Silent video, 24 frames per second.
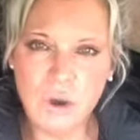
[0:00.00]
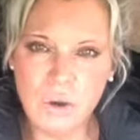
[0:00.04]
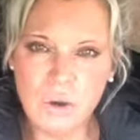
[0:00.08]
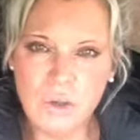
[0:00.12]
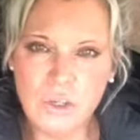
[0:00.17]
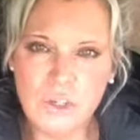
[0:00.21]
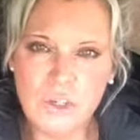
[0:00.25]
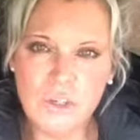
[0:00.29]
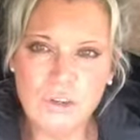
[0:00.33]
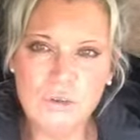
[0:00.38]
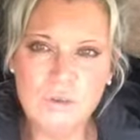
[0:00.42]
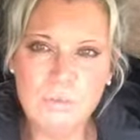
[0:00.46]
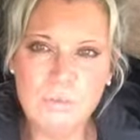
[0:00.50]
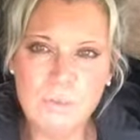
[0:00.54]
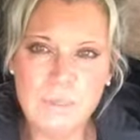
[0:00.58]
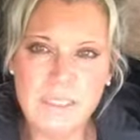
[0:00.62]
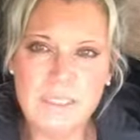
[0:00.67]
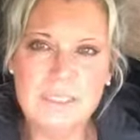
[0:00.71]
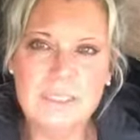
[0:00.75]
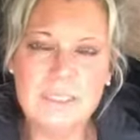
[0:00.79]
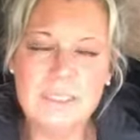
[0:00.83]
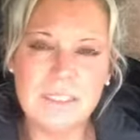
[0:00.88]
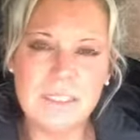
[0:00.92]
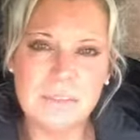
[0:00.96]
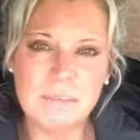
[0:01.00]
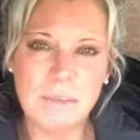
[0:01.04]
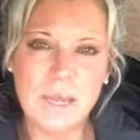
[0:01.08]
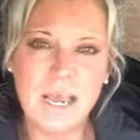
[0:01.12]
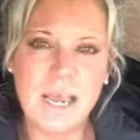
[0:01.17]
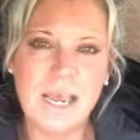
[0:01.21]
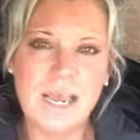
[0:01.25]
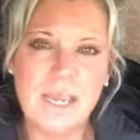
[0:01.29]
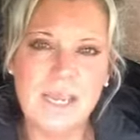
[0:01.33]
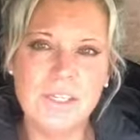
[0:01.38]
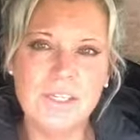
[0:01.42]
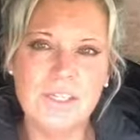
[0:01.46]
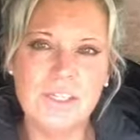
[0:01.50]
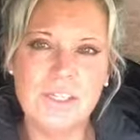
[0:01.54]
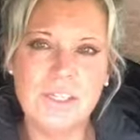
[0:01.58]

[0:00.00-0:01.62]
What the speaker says: on your business page.